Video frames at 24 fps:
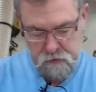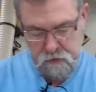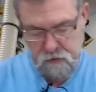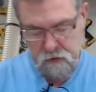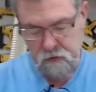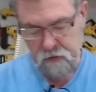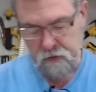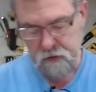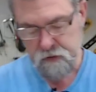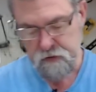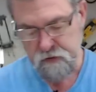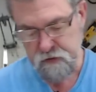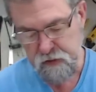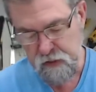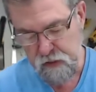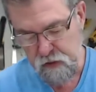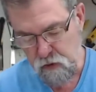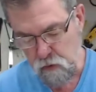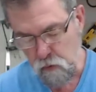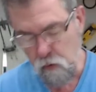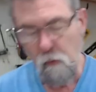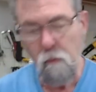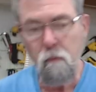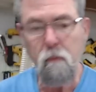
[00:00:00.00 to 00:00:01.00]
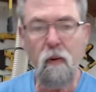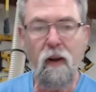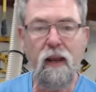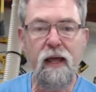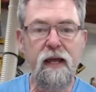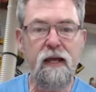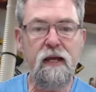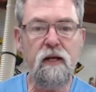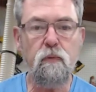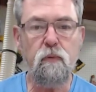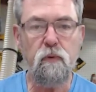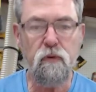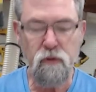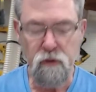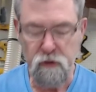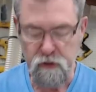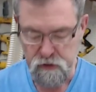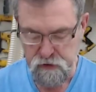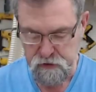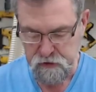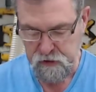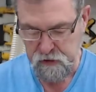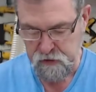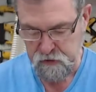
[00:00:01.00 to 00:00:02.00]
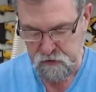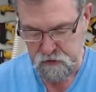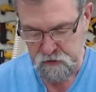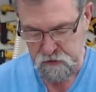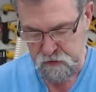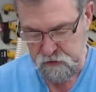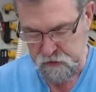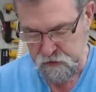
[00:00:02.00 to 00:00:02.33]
Now they send you a blade with these kits.